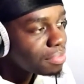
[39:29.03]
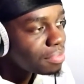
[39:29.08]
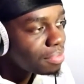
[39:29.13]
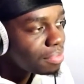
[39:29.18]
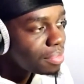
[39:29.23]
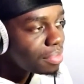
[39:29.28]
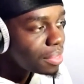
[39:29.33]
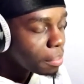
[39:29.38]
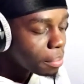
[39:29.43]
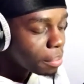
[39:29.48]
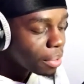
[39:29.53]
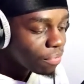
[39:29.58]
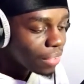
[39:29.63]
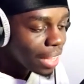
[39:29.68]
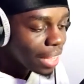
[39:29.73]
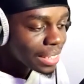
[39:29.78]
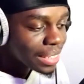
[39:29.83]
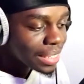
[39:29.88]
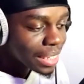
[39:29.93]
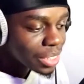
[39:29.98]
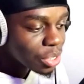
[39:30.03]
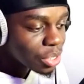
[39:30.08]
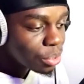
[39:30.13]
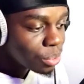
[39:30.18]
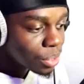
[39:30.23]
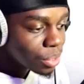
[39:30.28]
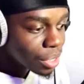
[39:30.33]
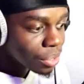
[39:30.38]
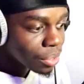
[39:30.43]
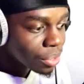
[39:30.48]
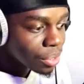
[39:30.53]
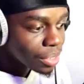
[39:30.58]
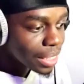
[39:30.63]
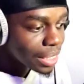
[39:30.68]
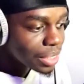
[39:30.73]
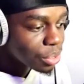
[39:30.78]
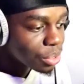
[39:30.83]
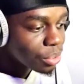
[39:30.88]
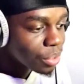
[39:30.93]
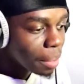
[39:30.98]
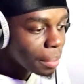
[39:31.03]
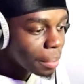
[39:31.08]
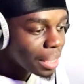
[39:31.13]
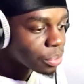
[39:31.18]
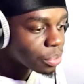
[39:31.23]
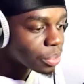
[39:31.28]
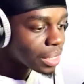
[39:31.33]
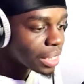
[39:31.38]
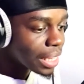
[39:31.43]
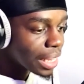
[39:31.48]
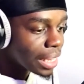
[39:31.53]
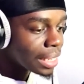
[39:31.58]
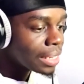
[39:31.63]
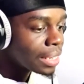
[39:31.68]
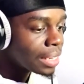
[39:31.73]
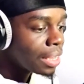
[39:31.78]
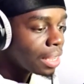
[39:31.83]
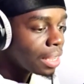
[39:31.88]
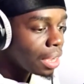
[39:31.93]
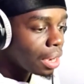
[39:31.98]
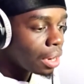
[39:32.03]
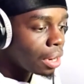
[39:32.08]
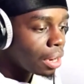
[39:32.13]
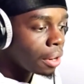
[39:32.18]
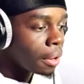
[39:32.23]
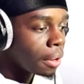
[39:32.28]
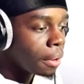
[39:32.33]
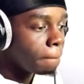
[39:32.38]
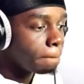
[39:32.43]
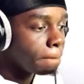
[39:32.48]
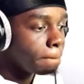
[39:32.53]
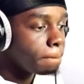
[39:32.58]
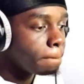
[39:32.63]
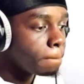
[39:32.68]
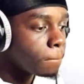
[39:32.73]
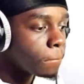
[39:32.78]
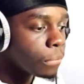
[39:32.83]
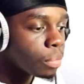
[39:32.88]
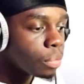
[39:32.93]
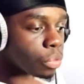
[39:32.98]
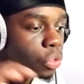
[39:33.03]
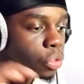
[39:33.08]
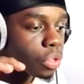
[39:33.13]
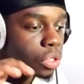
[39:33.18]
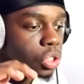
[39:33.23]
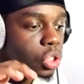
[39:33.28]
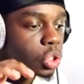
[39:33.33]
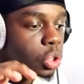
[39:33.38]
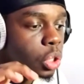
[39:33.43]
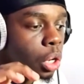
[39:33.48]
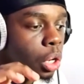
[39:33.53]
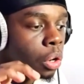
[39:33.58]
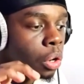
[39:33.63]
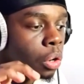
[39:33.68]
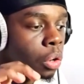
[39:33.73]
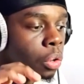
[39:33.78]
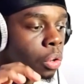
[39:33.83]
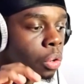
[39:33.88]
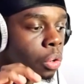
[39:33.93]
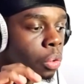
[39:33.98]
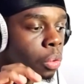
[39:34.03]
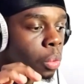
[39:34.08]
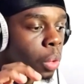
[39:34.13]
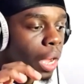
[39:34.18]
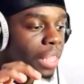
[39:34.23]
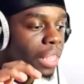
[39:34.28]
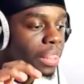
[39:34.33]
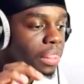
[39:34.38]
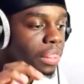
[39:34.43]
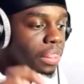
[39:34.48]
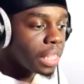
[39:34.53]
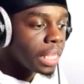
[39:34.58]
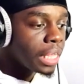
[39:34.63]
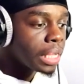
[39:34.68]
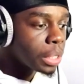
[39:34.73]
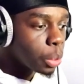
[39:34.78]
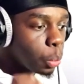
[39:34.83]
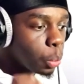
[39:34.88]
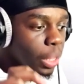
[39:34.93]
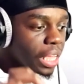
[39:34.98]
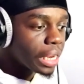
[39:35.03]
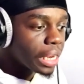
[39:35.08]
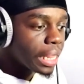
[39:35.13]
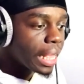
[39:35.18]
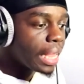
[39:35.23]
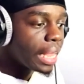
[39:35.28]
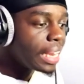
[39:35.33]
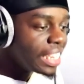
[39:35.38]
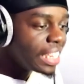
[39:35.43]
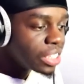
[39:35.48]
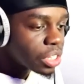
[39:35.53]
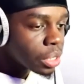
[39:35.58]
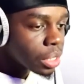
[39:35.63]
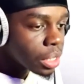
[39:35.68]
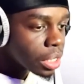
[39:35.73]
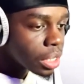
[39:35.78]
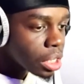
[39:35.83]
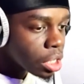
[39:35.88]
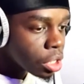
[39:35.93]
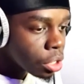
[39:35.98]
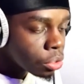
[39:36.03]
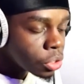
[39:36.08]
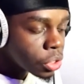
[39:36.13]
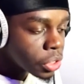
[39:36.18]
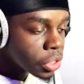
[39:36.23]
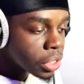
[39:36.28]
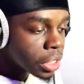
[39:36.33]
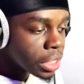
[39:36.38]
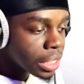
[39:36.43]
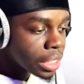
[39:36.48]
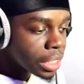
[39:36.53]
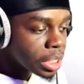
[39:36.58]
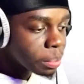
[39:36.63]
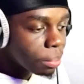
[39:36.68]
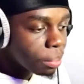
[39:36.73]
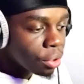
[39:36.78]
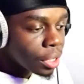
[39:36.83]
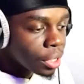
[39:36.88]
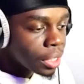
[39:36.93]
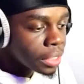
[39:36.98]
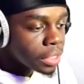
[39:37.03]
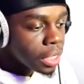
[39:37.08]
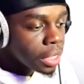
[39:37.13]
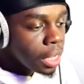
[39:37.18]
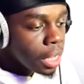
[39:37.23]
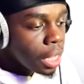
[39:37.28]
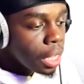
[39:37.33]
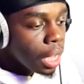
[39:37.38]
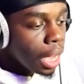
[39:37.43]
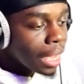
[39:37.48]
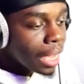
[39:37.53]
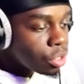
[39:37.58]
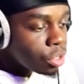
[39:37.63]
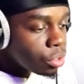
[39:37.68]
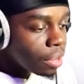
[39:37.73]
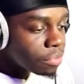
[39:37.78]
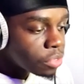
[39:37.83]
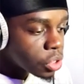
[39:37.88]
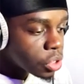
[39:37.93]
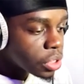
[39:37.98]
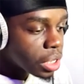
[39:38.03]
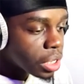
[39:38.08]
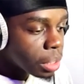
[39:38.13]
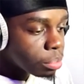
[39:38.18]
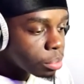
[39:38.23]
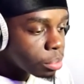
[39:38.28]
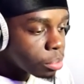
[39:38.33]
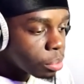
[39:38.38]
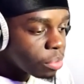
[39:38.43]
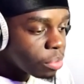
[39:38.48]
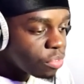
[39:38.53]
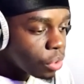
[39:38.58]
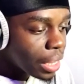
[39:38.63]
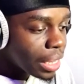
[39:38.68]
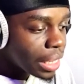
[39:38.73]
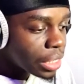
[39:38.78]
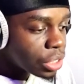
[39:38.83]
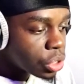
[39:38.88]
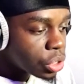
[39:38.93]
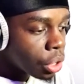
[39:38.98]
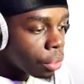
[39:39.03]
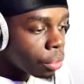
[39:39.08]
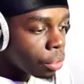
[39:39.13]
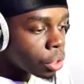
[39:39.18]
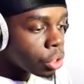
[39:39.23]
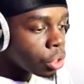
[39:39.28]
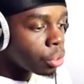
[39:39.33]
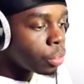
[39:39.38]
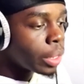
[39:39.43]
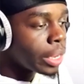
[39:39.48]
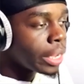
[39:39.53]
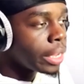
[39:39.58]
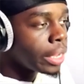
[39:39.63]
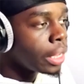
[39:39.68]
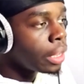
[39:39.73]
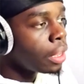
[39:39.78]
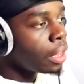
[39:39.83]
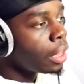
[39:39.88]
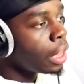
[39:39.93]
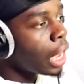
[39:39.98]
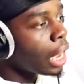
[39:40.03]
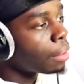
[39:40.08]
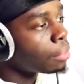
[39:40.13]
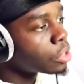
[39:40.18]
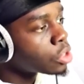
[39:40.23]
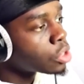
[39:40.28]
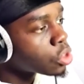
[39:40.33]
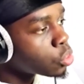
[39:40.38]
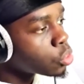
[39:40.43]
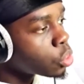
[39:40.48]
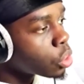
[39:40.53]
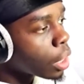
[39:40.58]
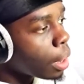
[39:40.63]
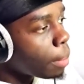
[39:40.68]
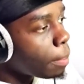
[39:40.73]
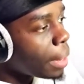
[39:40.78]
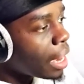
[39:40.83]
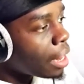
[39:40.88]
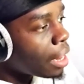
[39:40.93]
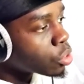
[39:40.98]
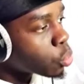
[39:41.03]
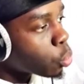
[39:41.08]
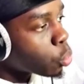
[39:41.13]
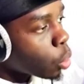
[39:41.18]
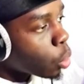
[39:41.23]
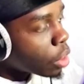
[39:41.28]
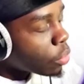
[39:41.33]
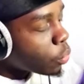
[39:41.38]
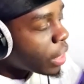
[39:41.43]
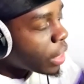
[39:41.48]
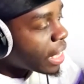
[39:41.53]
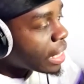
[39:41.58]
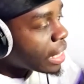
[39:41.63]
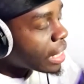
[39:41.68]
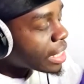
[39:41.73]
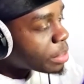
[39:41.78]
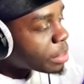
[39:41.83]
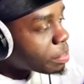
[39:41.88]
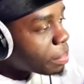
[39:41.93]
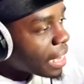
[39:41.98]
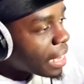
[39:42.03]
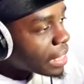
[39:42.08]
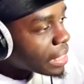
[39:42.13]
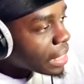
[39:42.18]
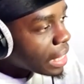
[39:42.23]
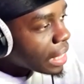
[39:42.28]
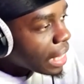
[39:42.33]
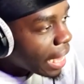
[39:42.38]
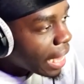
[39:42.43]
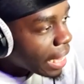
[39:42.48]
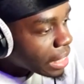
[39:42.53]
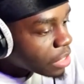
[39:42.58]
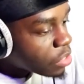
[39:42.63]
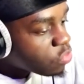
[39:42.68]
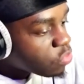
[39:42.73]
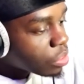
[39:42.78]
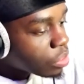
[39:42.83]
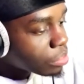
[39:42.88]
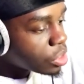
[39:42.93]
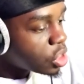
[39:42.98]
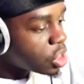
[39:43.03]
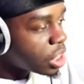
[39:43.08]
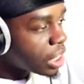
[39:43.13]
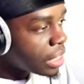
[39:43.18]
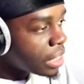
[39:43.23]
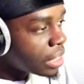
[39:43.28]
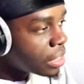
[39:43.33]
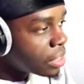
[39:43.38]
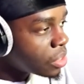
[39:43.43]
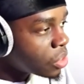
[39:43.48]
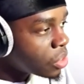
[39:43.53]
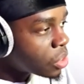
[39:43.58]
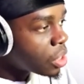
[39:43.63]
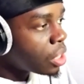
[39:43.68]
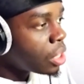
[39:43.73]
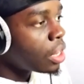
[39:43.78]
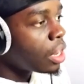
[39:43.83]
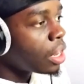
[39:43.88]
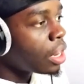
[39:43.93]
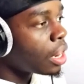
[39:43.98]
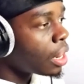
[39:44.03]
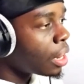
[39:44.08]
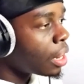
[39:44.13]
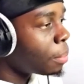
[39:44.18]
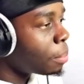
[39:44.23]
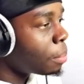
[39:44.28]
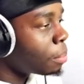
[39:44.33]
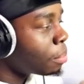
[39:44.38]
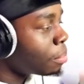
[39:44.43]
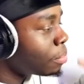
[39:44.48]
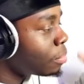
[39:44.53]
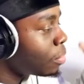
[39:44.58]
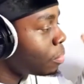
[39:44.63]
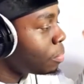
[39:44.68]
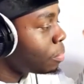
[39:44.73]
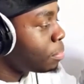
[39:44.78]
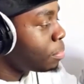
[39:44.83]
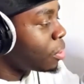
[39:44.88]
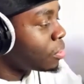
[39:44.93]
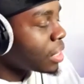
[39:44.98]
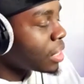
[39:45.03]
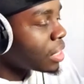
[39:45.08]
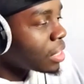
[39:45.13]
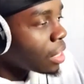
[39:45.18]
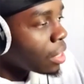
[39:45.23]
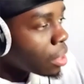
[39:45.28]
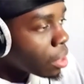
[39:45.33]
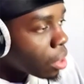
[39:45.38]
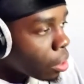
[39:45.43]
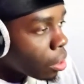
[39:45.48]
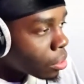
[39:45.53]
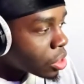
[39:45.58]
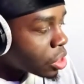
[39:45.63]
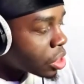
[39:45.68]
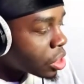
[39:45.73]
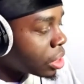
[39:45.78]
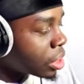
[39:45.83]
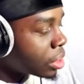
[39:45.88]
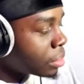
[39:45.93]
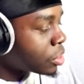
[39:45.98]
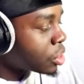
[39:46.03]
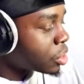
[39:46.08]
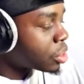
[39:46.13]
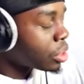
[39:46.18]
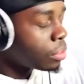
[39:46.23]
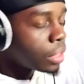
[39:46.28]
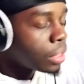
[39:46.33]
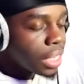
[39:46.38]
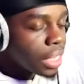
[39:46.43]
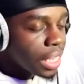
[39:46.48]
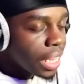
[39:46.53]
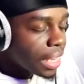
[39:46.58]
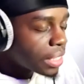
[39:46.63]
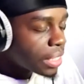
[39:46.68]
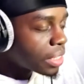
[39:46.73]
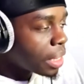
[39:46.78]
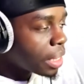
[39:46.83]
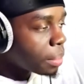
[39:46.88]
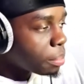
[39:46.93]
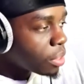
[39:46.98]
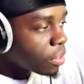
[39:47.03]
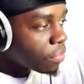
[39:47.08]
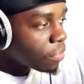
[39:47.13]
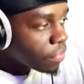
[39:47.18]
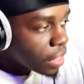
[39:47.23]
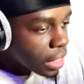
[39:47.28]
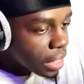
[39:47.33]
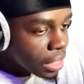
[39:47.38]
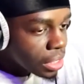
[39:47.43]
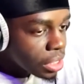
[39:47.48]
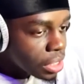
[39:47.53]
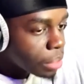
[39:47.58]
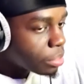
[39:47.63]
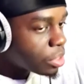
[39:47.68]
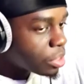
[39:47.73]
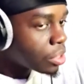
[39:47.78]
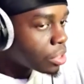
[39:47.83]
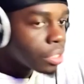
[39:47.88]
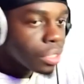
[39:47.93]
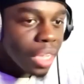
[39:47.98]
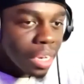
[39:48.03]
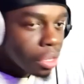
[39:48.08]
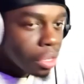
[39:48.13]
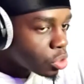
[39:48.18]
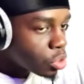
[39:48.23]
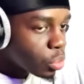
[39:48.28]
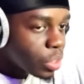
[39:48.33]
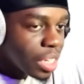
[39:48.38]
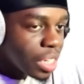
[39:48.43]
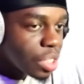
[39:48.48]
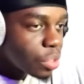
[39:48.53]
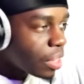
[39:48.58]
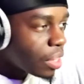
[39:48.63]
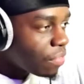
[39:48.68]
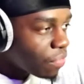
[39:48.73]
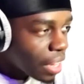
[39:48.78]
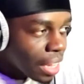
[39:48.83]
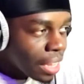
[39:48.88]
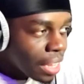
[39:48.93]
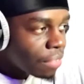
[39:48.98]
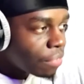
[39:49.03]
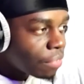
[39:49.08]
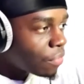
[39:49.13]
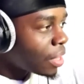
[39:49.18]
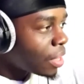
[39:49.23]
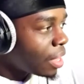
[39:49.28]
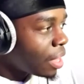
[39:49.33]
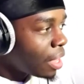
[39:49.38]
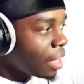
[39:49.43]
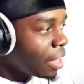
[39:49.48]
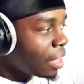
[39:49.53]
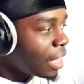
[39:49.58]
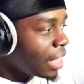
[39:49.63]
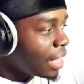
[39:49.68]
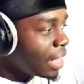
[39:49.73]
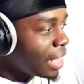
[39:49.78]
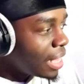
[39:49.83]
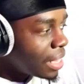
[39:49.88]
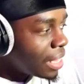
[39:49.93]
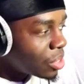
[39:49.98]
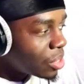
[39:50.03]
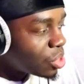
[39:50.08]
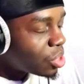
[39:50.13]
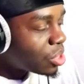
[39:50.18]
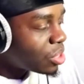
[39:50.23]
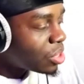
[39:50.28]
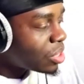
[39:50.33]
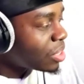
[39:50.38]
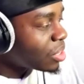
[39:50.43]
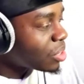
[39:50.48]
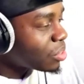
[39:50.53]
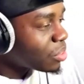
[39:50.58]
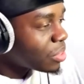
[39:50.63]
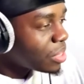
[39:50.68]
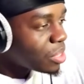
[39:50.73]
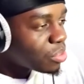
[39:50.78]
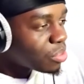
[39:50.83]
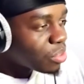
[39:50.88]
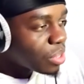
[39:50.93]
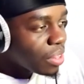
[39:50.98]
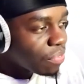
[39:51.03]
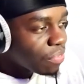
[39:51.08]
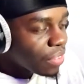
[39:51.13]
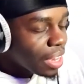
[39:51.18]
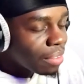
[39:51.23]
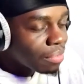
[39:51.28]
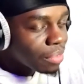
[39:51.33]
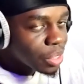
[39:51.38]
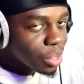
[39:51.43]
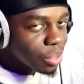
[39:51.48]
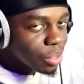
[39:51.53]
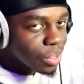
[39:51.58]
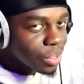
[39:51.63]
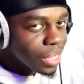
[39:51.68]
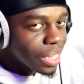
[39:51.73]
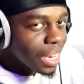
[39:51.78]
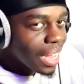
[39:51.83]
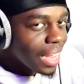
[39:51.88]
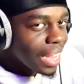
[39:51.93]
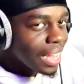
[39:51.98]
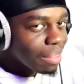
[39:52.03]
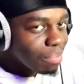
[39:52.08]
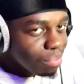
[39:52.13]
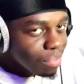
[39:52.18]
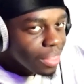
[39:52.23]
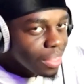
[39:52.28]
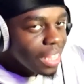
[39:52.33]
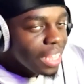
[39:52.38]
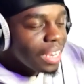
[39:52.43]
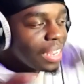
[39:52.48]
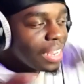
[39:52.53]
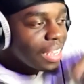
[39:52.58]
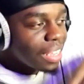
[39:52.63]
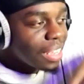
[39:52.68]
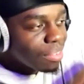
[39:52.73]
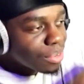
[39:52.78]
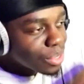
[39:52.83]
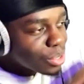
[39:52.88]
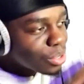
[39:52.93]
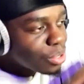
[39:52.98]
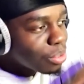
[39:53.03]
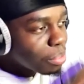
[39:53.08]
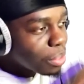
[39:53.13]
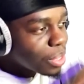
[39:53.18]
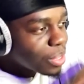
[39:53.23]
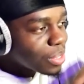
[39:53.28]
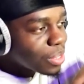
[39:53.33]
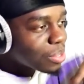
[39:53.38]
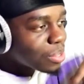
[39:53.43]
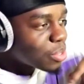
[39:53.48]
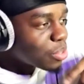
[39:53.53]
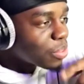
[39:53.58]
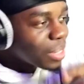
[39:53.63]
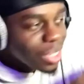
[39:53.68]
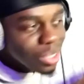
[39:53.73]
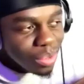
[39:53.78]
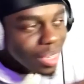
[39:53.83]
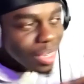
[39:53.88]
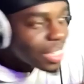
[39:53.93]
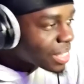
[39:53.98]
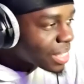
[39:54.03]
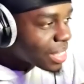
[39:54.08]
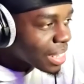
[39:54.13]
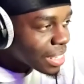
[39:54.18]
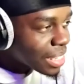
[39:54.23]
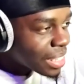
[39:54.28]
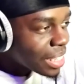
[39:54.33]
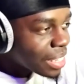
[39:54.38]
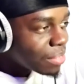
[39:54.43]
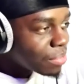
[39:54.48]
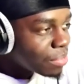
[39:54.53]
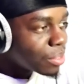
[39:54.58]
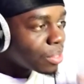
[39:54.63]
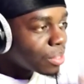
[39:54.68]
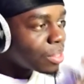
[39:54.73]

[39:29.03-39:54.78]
But facts. That's cool though. That's cool. I mess with that. Um, so I think we can get into the closes at this point. I do have just a couple more before I let you go on your way. I want to talk about what we can expect next from Chinz, both in the long term, so in the next couple of years up to, I don't know, 2025-ish, 2025 is only like in a year and 2 months, so 2026 even.